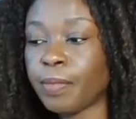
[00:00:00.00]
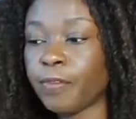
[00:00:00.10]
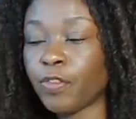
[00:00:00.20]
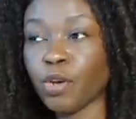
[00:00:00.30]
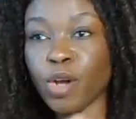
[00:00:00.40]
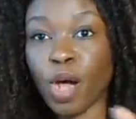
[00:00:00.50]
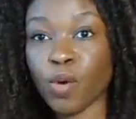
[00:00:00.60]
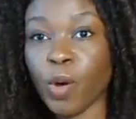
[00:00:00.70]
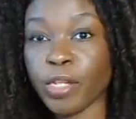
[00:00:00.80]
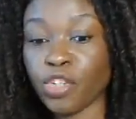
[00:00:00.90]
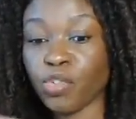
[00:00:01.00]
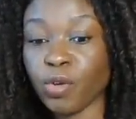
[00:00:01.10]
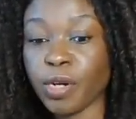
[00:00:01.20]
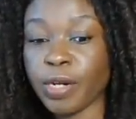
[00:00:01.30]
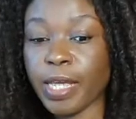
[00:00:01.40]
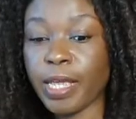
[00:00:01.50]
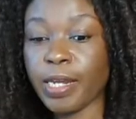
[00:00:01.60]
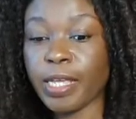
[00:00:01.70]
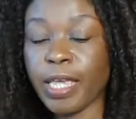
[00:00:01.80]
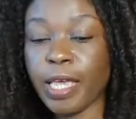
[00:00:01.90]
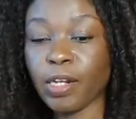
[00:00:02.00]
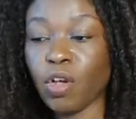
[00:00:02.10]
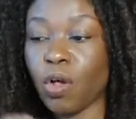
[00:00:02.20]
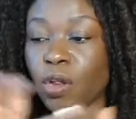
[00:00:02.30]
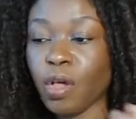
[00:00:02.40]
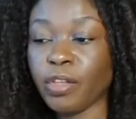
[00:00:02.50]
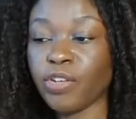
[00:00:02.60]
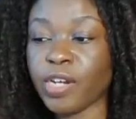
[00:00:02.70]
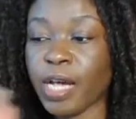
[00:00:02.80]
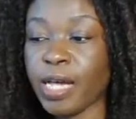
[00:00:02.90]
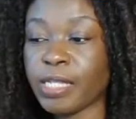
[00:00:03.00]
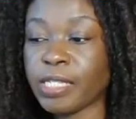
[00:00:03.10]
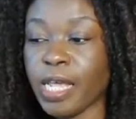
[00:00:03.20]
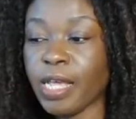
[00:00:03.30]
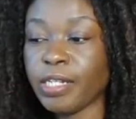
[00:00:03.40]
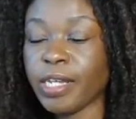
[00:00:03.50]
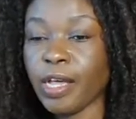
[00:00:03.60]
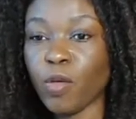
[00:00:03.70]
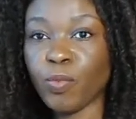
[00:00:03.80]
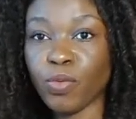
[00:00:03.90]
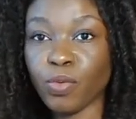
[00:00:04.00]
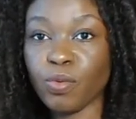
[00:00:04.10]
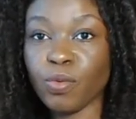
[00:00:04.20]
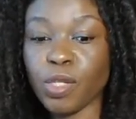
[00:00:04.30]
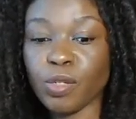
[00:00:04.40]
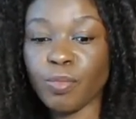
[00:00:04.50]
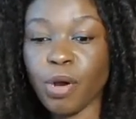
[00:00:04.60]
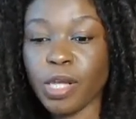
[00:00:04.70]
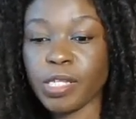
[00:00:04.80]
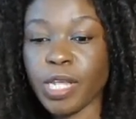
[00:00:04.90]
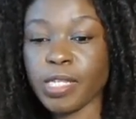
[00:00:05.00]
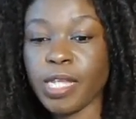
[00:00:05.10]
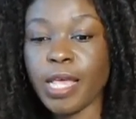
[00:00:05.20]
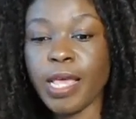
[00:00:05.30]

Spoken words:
if you're not quite sure. And again, call on your guides to help you through this process.